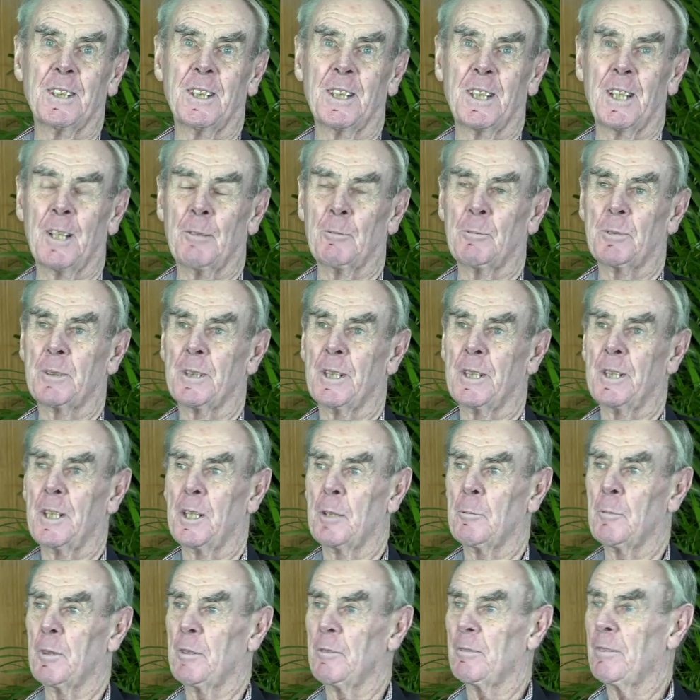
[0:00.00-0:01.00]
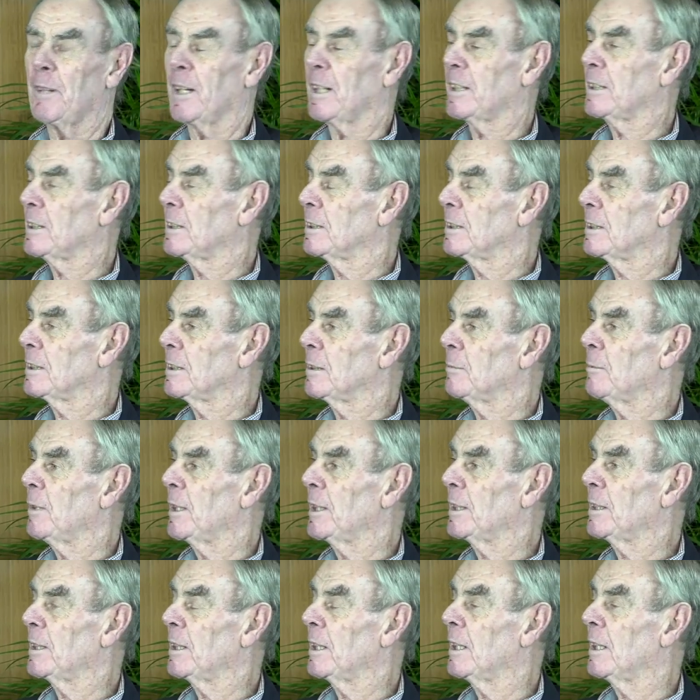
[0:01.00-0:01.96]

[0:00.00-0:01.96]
and he kept sending me faxes to make